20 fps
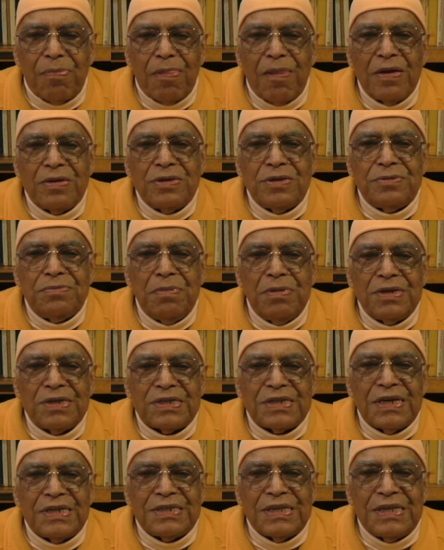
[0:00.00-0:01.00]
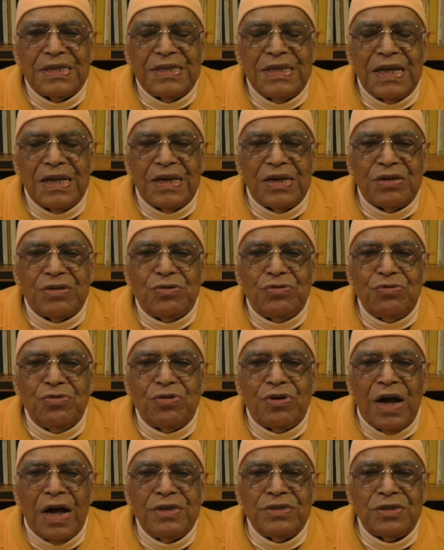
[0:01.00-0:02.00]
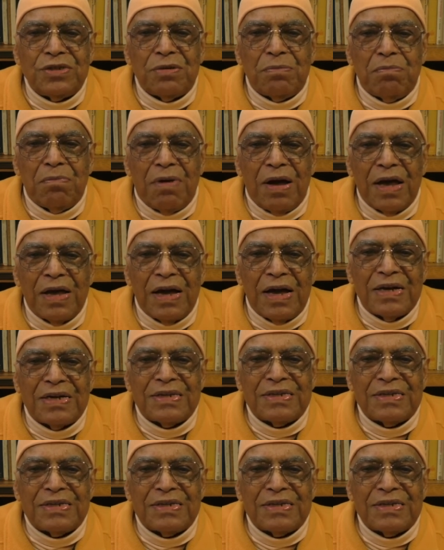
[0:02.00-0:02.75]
it is mentioned that there are two kinds of Maya,